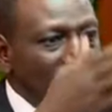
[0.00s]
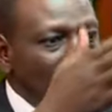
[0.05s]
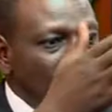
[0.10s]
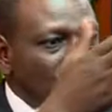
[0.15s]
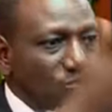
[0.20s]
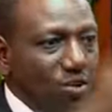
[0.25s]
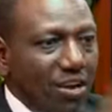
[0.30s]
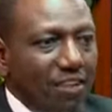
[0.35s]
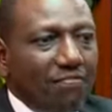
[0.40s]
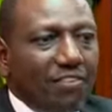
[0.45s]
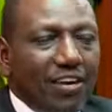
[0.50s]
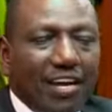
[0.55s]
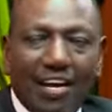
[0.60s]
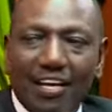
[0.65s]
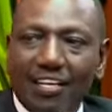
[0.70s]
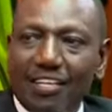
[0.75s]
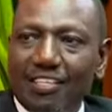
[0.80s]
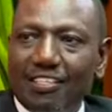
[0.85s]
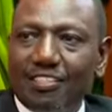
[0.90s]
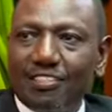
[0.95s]
whoever
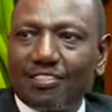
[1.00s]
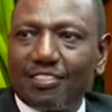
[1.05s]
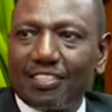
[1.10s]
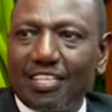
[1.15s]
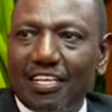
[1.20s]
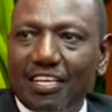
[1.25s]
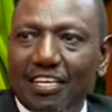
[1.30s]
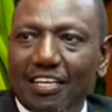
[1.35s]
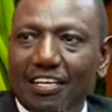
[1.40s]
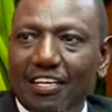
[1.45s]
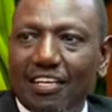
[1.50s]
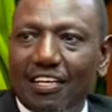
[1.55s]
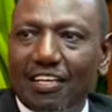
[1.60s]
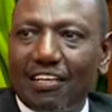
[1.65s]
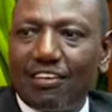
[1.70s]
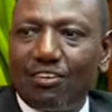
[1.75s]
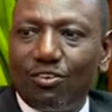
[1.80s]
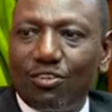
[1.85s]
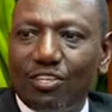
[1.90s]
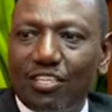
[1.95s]
is uh,
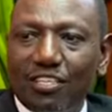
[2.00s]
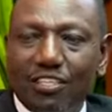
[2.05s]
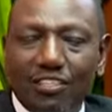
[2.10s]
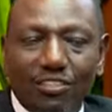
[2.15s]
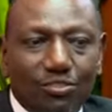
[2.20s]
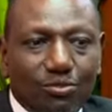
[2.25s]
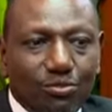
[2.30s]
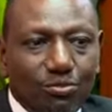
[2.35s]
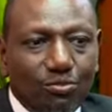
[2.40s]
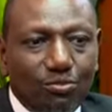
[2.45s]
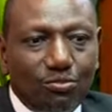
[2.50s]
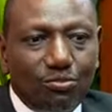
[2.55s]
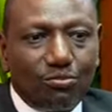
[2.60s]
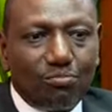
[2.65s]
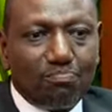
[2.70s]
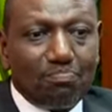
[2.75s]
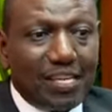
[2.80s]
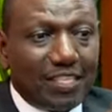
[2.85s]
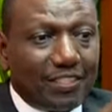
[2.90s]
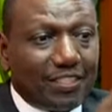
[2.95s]
going to
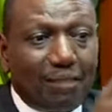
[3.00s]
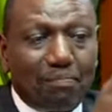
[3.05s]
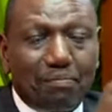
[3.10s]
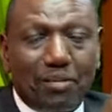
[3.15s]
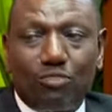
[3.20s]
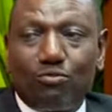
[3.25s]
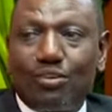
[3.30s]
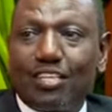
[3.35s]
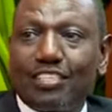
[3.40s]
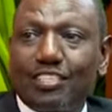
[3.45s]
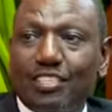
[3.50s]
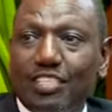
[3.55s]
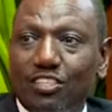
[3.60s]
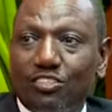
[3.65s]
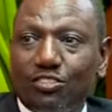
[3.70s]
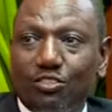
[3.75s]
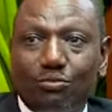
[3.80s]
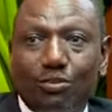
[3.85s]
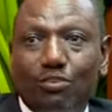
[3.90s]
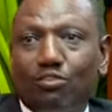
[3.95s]
mess up in one
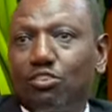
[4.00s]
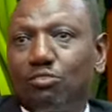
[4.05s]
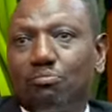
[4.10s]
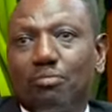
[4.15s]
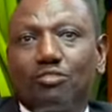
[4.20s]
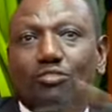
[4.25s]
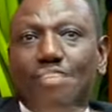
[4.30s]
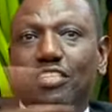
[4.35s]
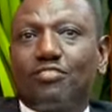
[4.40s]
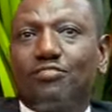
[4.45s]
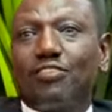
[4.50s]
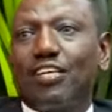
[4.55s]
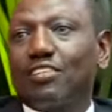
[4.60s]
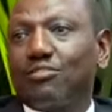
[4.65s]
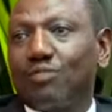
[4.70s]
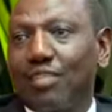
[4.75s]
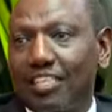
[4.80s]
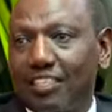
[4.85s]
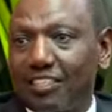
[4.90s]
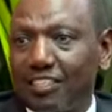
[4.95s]
station will not be transferred
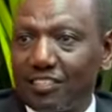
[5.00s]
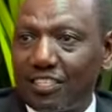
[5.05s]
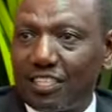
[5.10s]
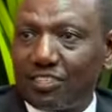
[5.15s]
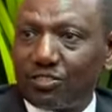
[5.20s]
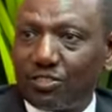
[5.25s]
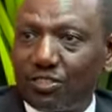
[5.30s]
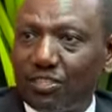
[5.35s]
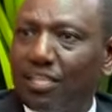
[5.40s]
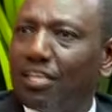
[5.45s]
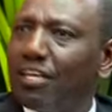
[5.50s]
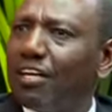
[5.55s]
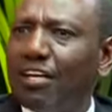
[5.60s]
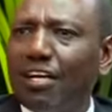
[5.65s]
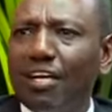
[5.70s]
to another station. Exactly.